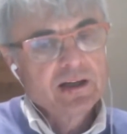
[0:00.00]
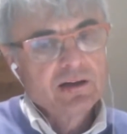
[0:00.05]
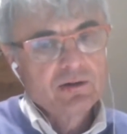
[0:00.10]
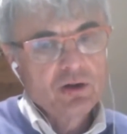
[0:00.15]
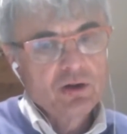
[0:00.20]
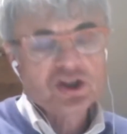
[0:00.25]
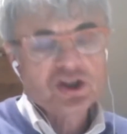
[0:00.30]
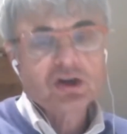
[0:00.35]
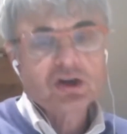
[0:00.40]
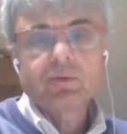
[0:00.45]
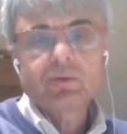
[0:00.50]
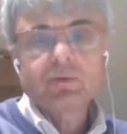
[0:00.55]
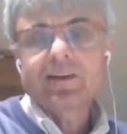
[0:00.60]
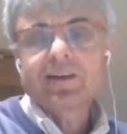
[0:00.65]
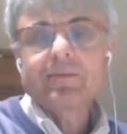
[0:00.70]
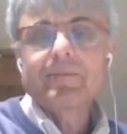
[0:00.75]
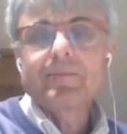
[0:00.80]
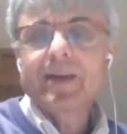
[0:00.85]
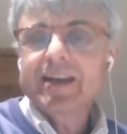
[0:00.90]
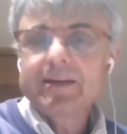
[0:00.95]
Not sure
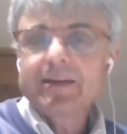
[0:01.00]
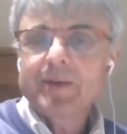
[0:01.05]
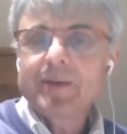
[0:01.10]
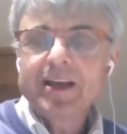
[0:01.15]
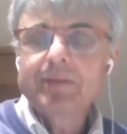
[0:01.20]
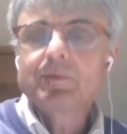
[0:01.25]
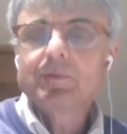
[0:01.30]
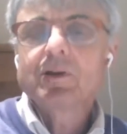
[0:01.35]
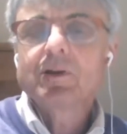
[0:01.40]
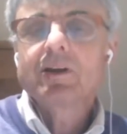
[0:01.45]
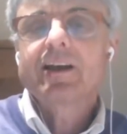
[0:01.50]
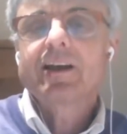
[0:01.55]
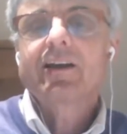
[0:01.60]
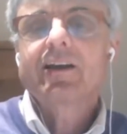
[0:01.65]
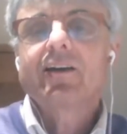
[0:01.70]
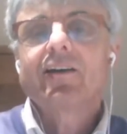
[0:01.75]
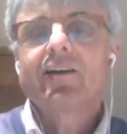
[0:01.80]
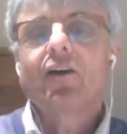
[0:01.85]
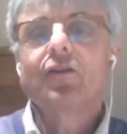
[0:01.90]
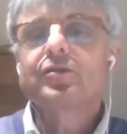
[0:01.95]
whether many people
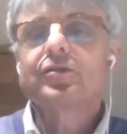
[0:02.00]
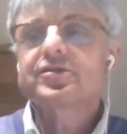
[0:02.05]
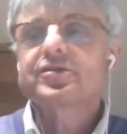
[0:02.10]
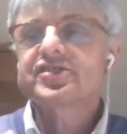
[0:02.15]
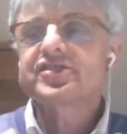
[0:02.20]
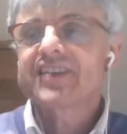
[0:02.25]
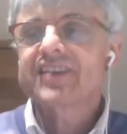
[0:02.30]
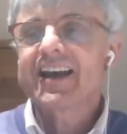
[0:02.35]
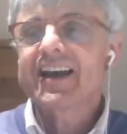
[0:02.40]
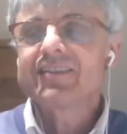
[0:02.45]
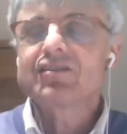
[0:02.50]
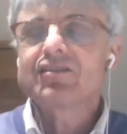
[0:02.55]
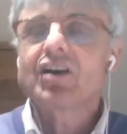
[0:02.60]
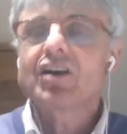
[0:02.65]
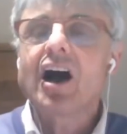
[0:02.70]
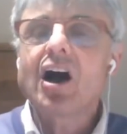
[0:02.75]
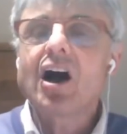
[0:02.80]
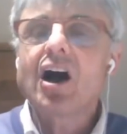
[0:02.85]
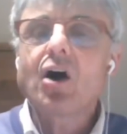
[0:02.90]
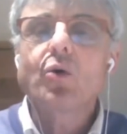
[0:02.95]
understand
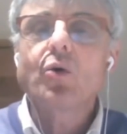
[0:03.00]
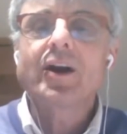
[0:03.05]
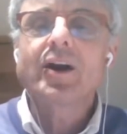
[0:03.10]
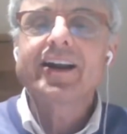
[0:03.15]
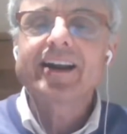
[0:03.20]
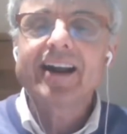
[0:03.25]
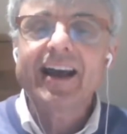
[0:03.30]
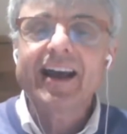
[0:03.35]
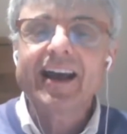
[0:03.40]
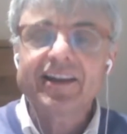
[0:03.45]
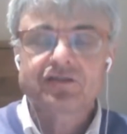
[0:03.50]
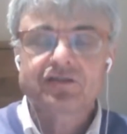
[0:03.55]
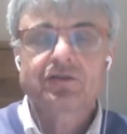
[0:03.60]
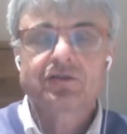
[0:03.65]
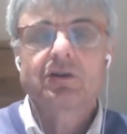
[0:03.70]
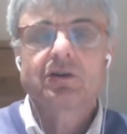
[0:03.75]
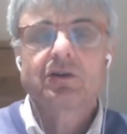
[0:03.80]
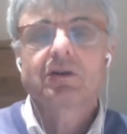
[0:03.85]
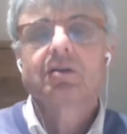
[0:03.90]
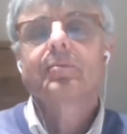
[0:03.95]
how a
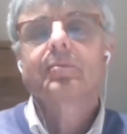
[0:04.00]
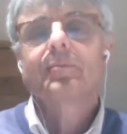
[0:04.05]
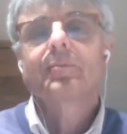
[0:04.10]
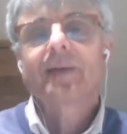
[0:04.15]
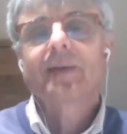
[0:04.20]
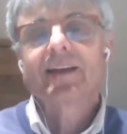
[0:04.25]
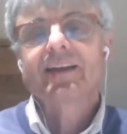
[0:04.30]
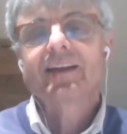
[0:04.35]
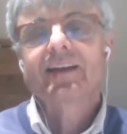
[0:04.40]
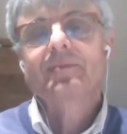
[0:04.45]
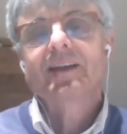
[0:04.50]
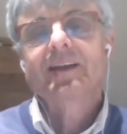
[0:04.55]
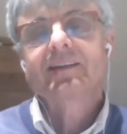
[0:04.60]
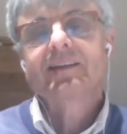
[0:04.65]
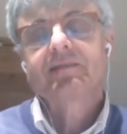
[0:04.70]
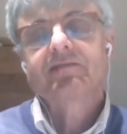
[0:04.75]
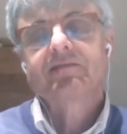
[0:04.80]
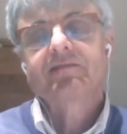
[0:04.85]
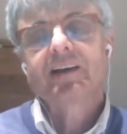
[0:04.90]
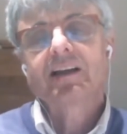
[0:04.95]
natural
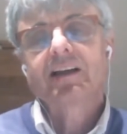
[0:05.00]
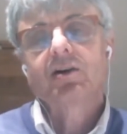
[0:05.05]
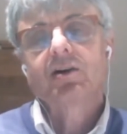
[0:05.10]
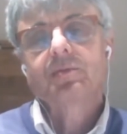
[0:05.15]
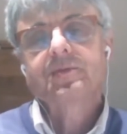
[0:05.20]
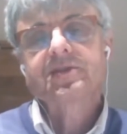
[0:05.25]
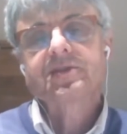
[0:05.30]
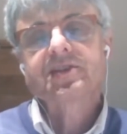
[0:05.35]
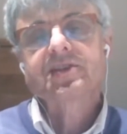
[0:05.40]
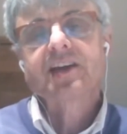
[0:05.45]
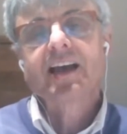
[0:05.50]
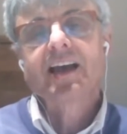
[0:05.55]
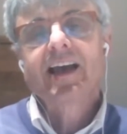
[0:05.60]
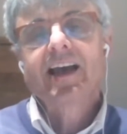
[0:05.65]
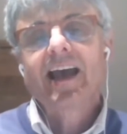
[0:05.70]
pandemic develops